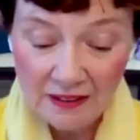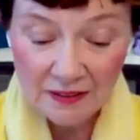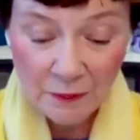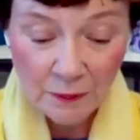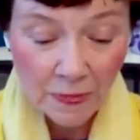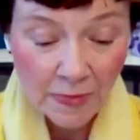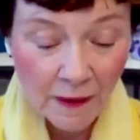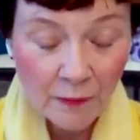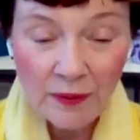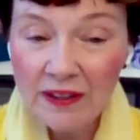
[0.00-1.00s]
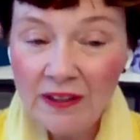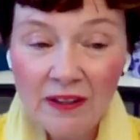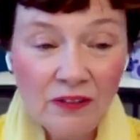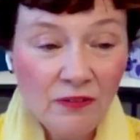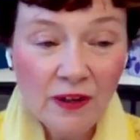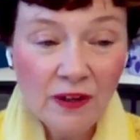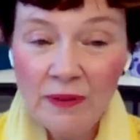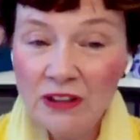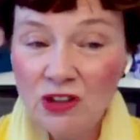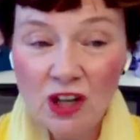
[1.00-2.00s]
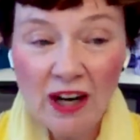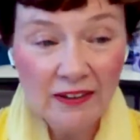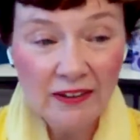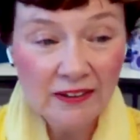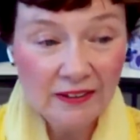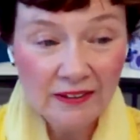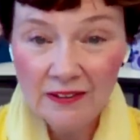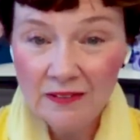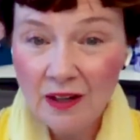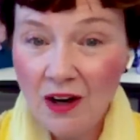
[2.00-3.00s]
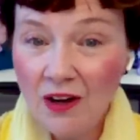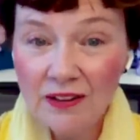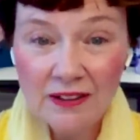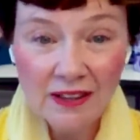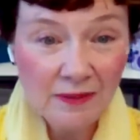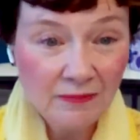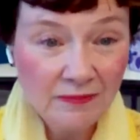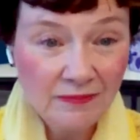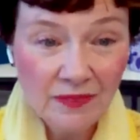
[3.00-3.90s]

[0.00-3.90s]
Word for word: Is Belinda is very much a child all the time.